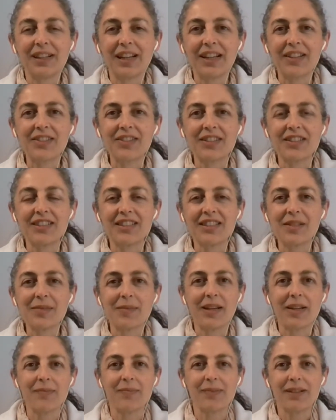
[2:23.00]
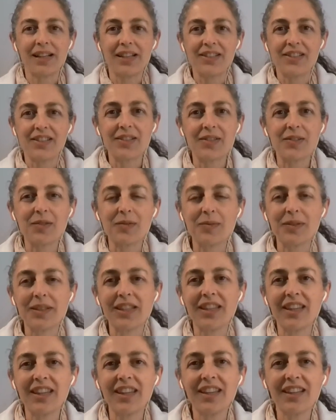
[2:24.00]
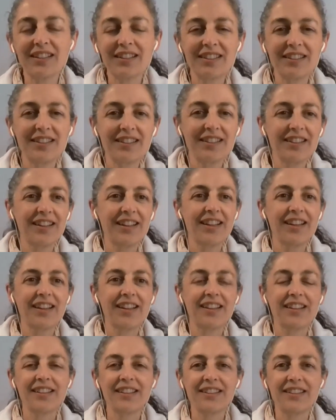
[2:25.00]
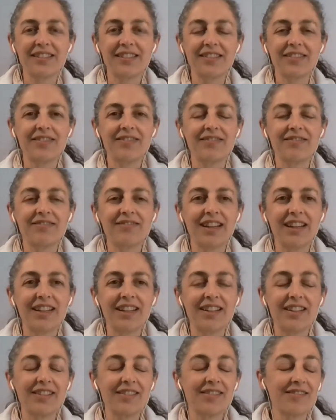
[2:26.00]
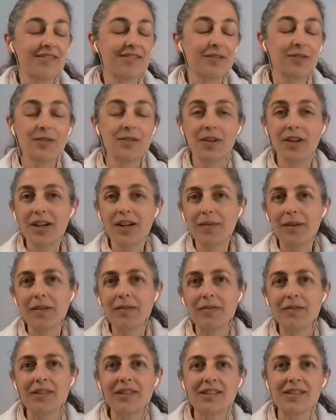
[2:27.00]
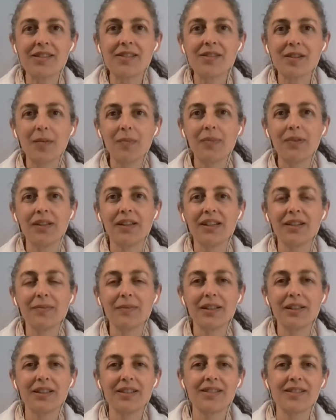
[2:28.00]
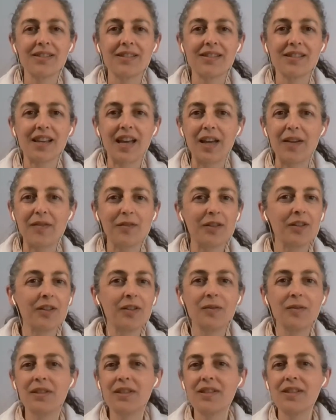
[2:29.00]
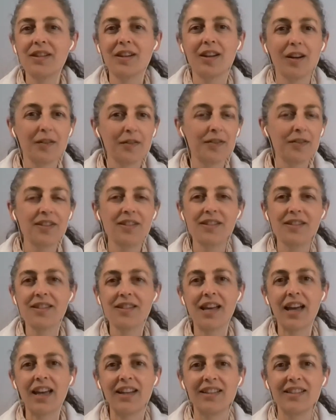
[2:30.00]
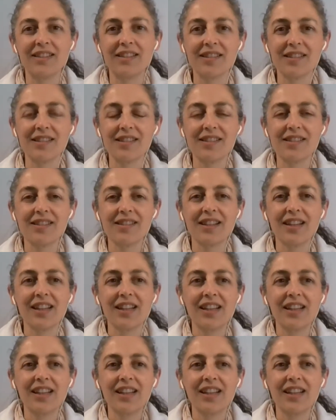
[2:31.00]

Actually, it's my pleasure to be here and to talk about this topic because I've always loved silence.